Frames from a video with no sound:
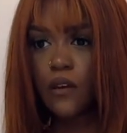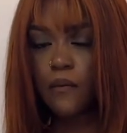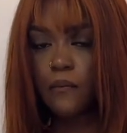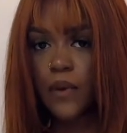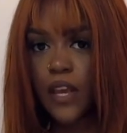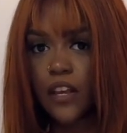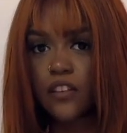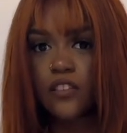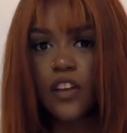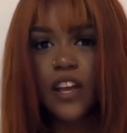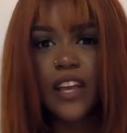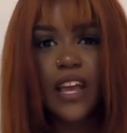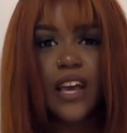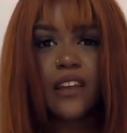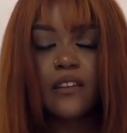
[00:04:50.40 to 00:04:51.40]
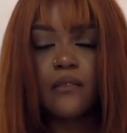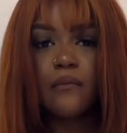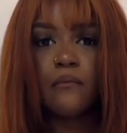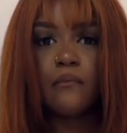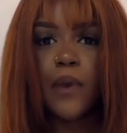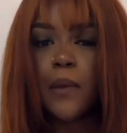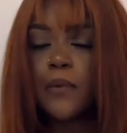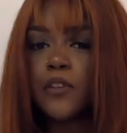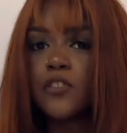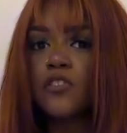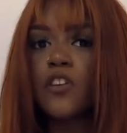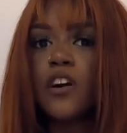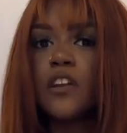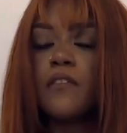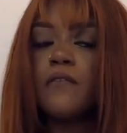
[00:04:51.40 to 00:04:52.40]
big. So again, maybe it just
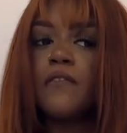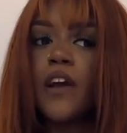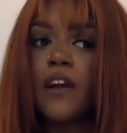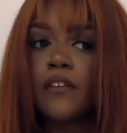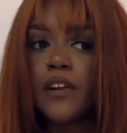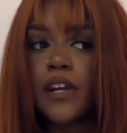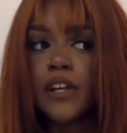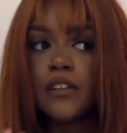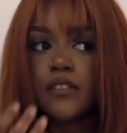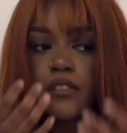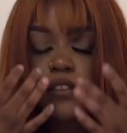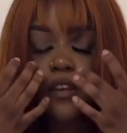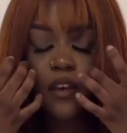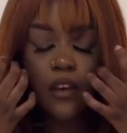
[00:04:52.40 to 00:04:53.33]
kind of varies.